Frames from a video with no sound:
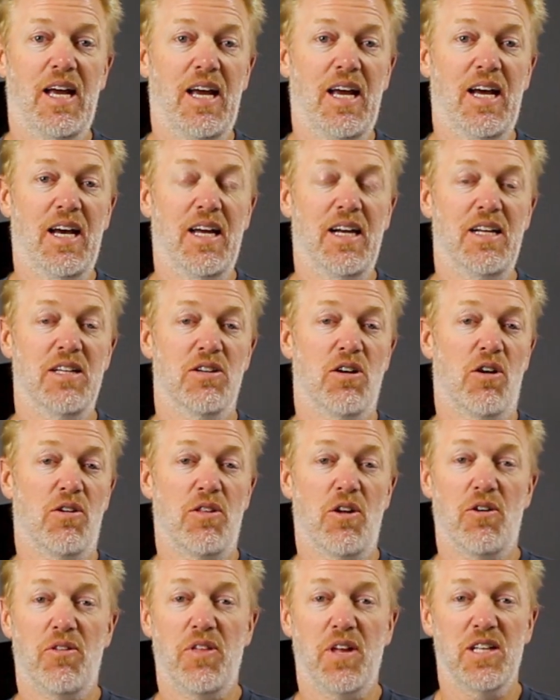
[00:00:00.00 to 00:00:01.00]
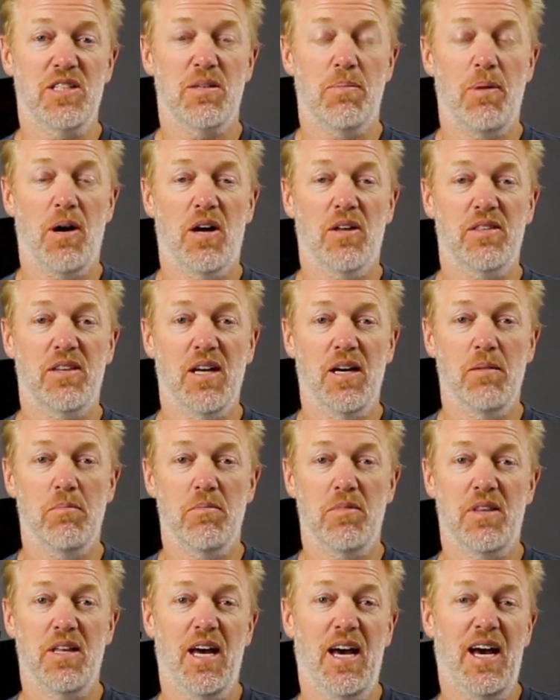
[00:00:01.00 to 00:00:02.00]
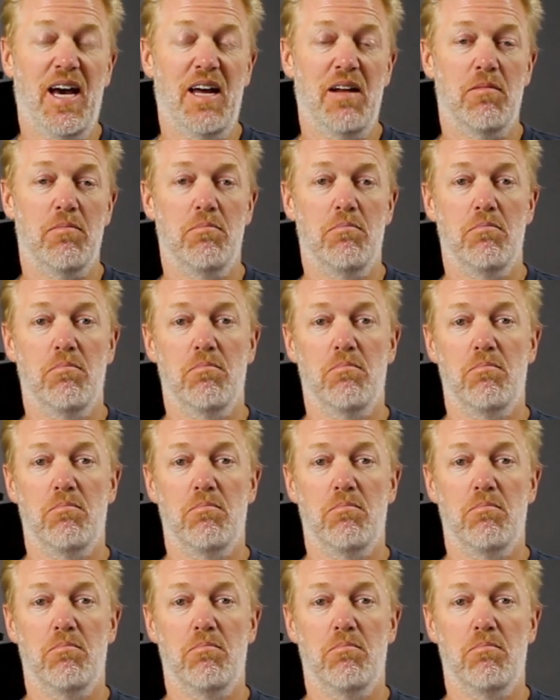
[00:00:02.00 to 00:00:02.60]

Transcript: And are there things about them that